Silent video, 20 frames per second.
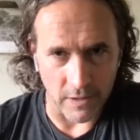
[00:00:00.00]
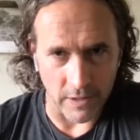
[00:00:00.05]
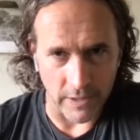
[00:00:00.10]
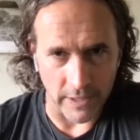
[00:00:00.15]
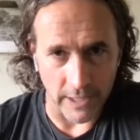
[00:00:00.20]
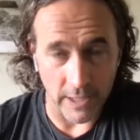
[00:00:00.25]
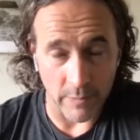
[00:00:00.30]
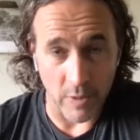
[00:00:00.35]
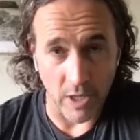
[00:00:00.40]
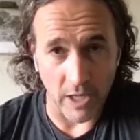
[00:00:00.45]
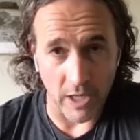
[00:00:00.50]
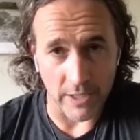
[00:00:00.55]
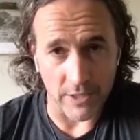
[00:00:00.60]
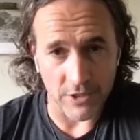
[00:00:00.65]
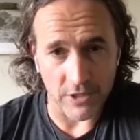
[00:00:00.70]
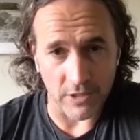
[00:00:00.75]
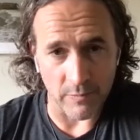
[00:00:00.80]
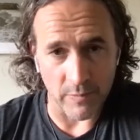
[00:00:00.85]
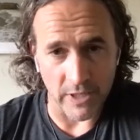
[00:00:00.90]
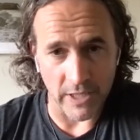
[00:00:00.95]
anybody
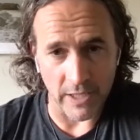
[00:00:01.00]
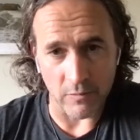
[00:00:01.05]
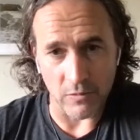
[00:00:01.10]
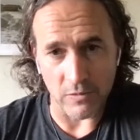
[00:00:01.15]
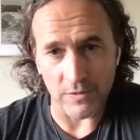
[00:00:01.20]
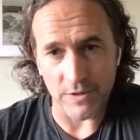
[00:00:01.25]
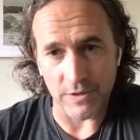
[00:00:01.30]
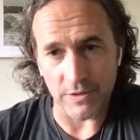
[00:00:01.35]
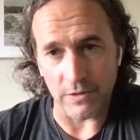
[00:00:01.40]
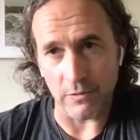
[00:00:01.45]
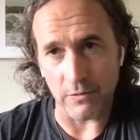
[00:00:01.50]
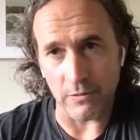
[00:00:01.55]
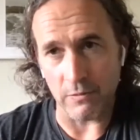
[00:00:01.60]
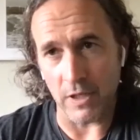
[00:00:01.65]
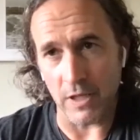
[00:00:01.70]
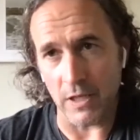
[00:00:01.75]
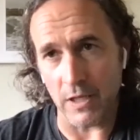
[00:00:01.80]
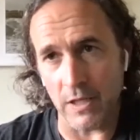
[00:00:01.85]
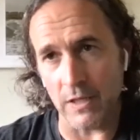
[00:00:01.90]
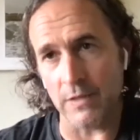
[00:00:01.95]
should be able
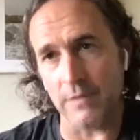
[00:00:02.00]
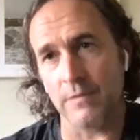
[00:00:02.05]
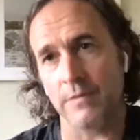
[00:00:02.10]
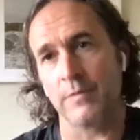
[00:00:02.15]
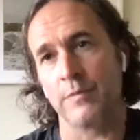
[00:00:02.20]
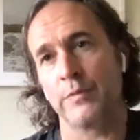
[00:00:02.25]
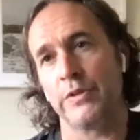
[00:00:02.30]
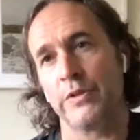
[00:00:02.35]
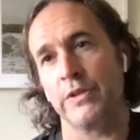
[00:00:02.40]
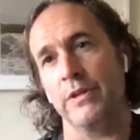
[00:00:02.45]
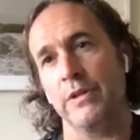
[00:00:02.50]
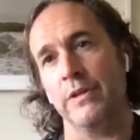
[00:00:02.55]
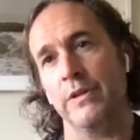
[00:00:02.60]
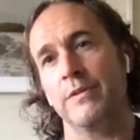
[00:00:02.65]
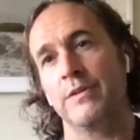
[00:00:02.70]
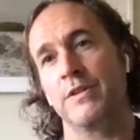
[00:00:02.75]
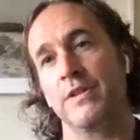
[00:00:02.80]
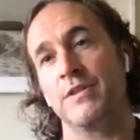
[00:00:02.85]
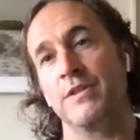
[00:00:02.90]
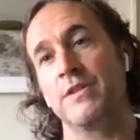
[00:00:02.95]
to
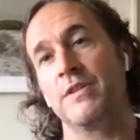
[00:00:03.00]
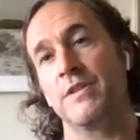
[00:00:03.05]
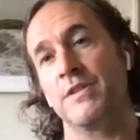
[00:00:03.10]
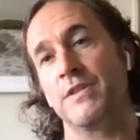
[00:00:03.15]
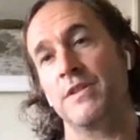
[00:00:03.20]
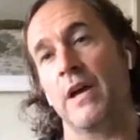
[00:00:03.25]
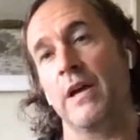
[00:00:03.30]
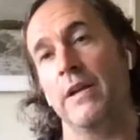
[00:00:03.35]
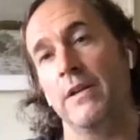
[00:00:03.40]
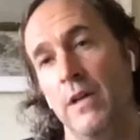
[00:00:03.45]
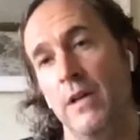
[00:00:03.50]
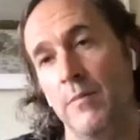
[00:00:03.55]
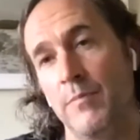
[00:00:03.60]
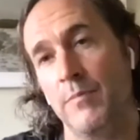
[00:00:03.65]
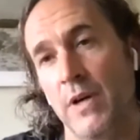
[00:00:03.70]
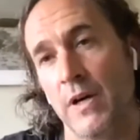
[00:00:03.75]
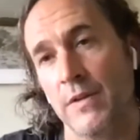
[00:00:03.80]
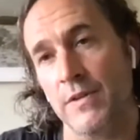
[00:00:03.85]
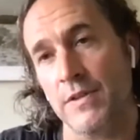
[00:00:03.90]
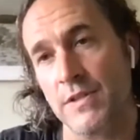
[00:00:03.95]
sign
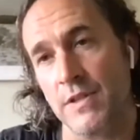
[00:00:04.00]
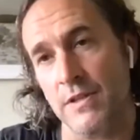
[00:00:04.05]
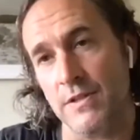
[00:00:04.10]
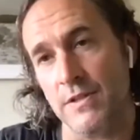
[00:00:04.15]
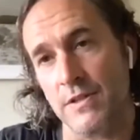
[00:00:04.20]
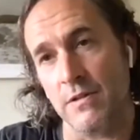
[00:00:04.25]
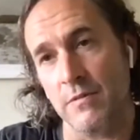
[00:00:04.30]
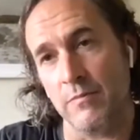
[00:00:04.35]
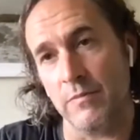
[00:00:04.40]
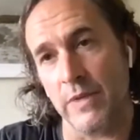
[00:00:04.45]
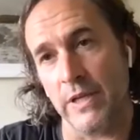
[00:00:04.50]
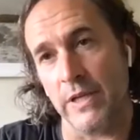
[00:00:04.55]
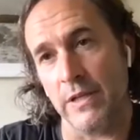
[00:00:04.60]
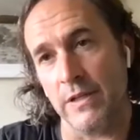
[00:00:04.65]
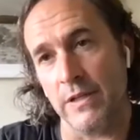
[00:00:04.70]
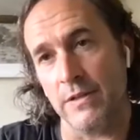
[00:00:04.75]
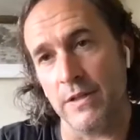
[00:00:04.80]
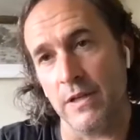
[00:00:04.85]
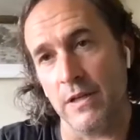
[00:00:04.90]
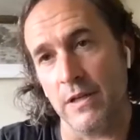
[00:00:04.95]
up on the system
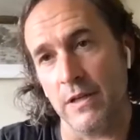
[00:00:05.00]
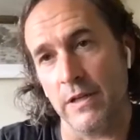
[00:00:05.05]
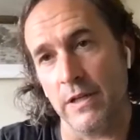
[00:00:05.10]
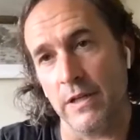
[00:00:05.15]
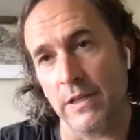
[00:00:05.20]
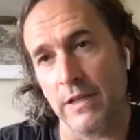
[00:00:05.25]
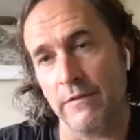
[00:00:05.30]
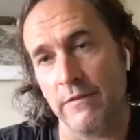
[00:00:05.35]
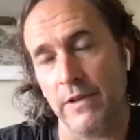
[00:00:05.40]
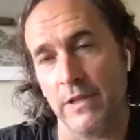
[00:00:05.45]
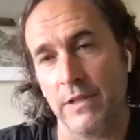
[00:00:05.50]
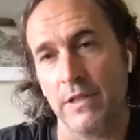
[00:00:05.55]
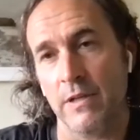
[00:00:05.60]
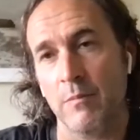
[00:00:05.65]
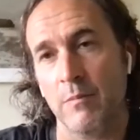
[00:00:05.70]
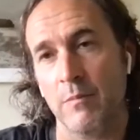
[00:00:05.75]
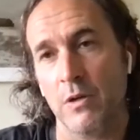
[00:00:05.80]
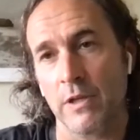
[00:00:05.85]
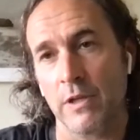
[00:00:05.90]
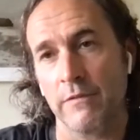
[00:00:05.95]
and give it a
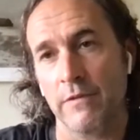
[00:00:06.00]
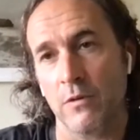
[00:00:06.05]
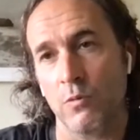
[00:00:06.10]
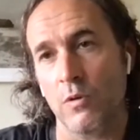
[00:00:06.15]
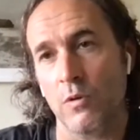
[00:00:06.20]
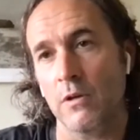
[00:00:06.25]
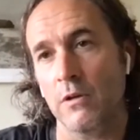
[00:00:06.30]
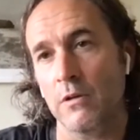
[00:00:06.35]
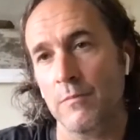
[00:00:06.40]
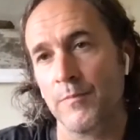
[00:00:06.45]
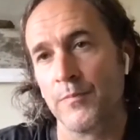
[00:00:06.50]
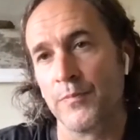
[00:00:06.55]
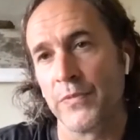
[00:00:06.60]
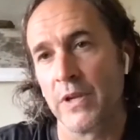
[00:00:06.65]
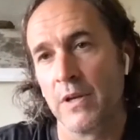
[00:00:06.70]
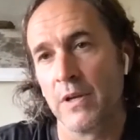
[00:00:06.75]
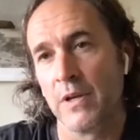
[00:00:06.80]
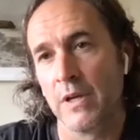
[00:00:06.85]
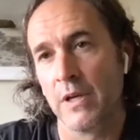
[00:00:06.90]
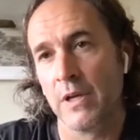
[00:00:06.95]
demo, give it a whirl.
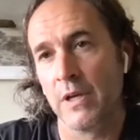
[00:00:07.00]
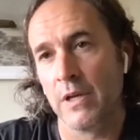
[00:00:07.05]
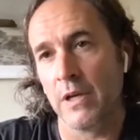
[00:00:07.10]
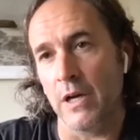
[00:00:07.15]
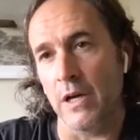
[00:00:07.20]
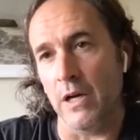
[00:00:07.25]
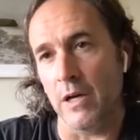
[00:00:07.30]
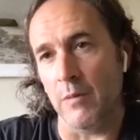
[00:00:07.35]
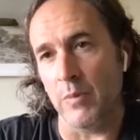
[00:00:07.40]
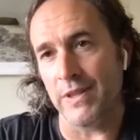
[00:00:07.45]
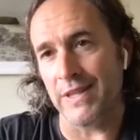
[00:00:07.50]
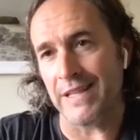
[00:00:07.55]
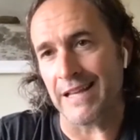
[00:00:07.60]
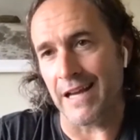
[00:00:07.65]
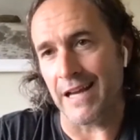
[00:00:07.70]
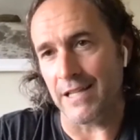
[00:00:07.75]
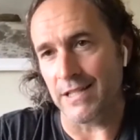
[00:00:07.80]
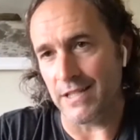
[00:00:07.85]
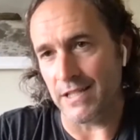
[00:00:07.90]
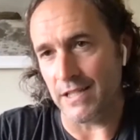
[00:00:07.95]
But
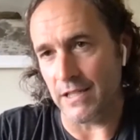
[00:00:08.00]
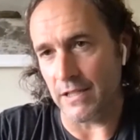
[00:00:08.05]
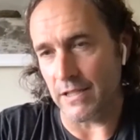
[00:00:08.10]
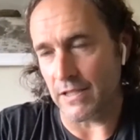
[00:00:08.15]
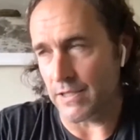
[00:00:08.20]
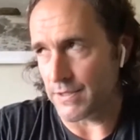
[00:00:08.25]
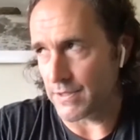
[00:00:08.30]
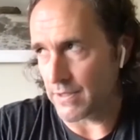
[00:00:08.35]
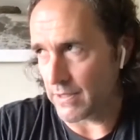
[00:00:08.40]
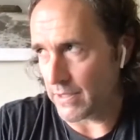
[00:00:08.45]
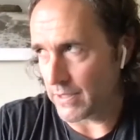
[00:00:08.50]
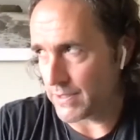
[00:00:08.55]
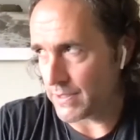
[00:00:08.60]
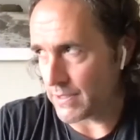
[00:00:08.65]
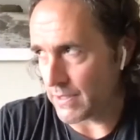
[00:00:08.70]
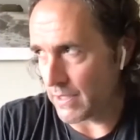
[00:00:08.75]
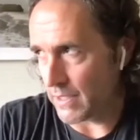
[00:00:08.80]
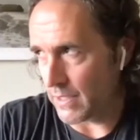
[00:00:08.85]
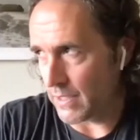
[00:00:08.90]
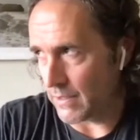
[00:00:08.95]
the idea is
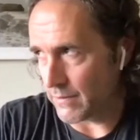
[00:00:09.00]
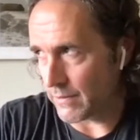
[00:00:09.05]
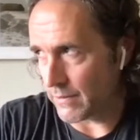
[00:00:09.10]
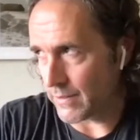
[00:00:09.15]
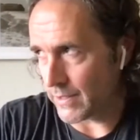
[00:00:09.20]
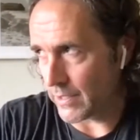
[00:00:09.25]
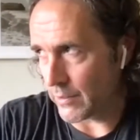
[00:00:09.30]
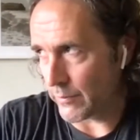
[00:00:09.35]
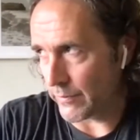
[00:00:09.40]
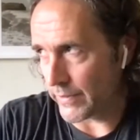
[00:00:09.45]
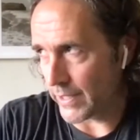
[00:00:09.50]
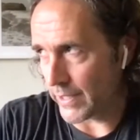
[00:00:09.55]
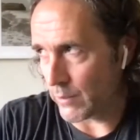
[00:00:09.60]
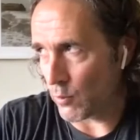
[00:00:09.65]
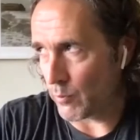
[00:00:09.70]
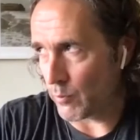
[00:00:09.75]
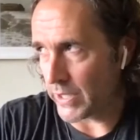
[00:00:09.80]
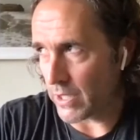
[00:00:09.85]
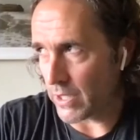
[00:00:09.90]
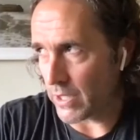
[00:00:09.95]
that they
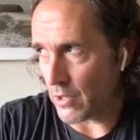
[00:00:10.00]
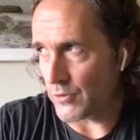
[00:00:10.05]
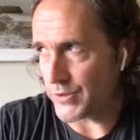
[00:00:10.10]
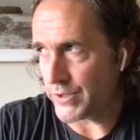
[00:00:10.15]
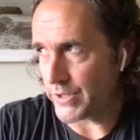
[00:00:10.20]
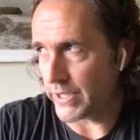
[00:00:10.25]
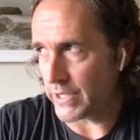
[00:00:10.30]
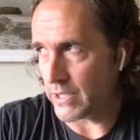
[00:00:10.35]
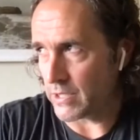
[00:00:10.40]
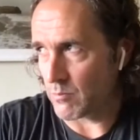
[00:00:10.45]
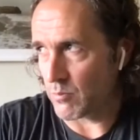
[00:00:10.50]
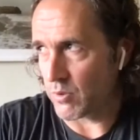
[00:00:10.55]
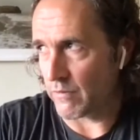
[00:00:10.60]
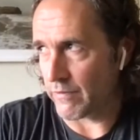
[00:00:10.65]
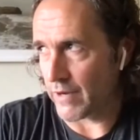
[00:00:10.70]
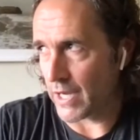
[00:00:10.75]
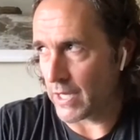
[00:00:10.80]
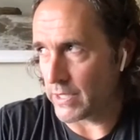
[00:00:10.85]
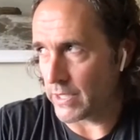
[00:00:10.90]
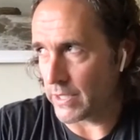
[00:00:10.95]
will be hosting and
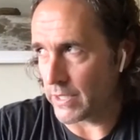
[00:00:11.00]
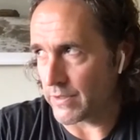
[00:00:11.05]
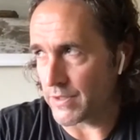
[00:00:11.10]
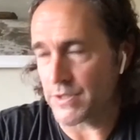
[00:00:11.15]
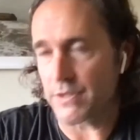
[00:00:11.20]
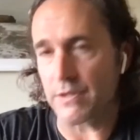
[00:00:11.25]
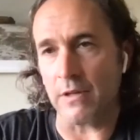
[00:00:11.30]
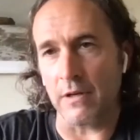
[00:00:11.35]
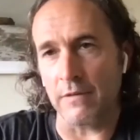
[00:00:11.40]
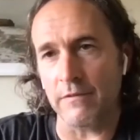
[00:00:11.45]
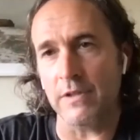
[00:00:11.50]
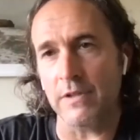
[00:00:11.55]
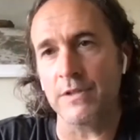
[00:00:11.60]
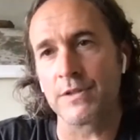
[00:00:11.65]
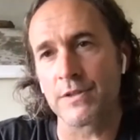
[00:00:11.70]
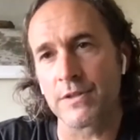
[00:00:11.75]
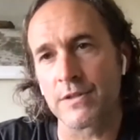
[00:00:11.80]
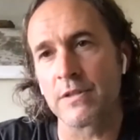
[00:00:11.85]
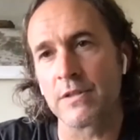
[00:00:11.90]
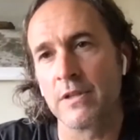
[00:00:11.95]
providing the
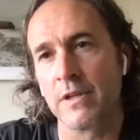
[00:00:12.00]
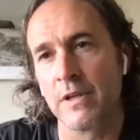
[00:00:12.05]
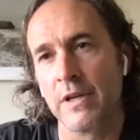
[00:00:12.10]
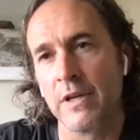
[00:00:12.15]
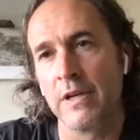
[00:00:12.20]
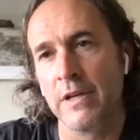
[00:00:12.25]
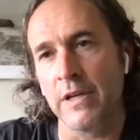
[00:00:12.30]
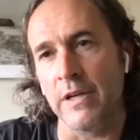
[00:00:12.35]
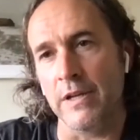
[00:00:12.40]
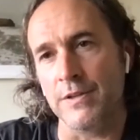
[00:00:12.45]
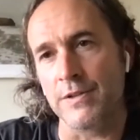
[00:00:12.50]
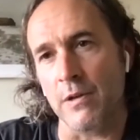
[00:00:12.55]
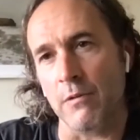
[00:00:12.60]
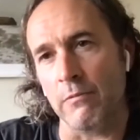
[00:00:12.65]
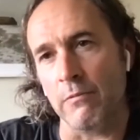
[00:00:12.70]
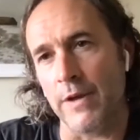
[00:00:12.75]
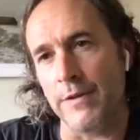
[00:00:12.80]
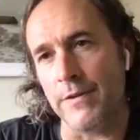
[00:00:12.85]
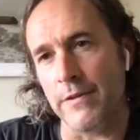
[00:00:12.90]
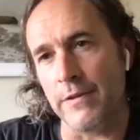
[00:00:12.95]
service. And
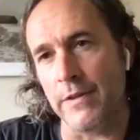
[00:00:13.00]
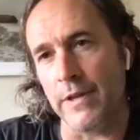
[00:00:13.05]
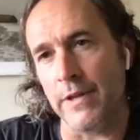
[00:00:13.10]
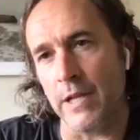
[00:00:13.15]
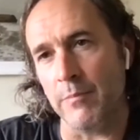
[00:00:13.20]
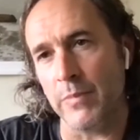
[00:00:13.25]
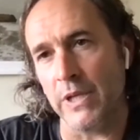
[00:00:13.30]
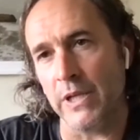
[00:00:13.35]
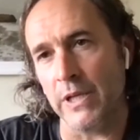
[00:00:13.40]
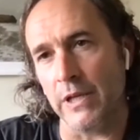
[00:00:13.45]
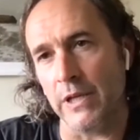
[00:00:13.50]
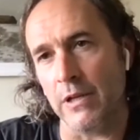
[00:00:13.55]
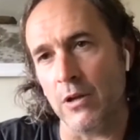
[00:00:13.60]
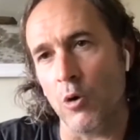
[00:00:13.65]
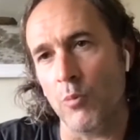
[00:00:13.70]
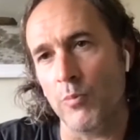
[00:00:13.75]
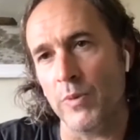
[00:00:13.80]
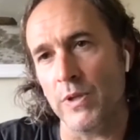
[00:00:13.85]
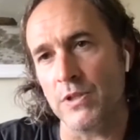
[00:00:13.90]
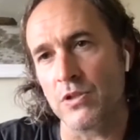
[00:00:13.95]
so rather than it being an
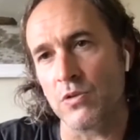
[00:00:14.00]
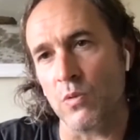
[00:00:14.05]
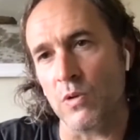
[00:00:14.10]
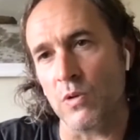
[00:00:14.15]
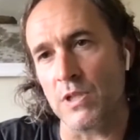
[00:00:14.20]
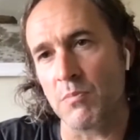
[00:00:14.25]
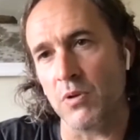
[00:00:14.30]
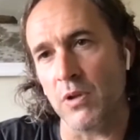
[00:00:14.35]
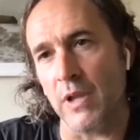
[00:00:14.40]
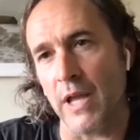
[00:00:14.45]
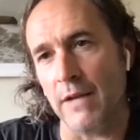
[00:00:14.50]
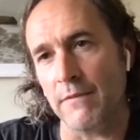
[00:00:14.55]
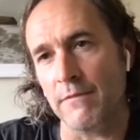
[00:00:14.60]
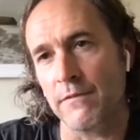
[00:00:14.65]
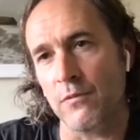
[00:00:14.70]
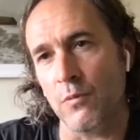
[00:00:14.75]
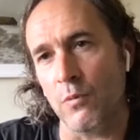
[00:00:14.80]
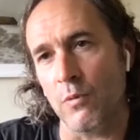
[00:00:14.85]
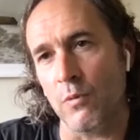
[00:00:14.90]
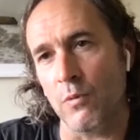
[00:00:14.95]
open source
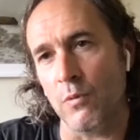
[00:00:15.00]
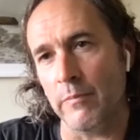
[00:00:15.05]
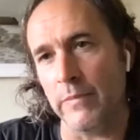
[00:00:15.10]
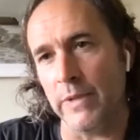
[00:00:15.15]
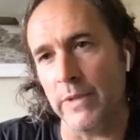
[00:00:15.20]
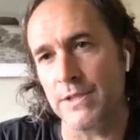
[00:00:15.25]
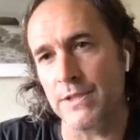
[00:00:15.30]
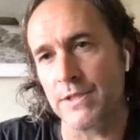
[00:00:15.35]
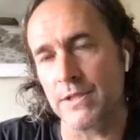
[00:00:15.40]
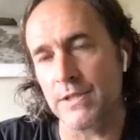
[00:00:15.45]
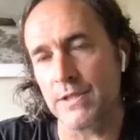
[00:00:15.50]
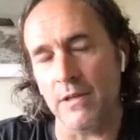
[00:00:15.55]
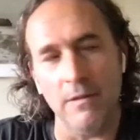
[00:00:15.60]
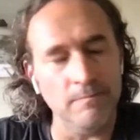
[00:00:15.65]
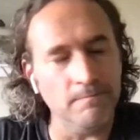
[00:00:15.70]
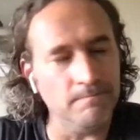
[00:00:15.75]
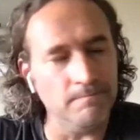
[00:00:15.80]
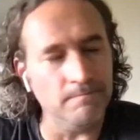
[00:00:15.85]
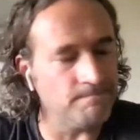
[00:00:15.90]
platform, it's